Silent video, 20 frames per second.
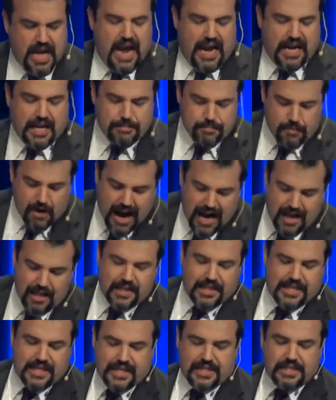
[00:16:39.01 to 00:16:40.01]
and
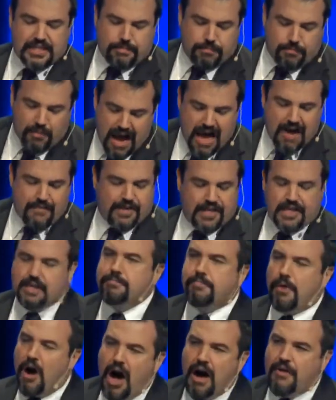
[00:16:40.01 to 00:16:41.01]
immorality and depravity
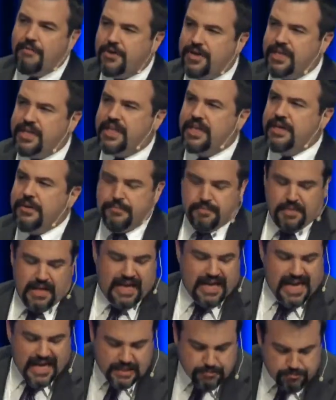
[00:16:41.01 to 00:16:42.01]
and poverty
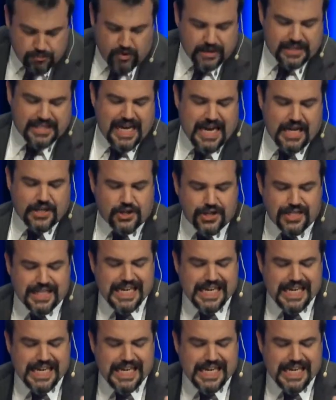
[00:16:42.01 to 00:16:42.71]
and exploitation.